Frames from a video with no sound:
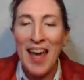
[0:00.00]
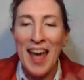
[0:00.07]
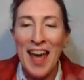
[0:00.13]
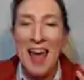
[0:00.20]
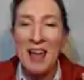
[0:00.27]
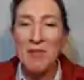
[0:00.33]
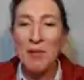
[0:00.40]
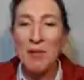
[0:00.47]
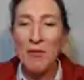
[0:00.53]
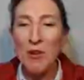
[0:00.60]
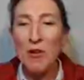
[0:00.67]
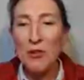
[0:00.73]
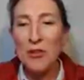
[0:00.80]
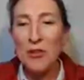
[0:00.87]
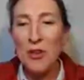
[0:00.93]
And we've
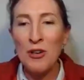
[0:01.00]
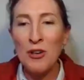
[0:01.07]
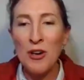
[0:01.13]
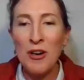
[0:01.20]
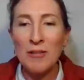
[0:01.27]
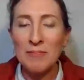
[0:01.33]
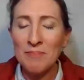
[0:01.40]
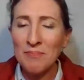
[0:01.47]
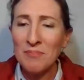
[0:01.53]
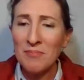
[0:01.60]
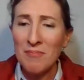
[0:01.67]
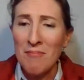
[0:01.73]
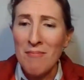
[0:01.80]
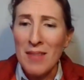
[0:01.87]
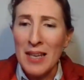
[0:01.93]
also got
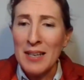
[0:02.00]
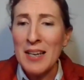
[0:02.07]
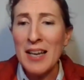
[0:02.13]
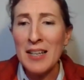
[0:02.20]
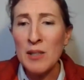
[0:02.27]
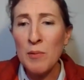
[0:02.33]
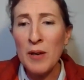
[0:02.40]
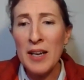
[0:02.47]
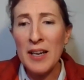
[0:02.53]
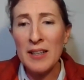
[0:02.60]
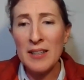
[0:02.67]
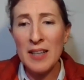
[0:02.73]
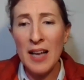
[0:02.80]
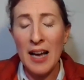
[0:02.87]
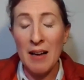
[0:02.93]
next week,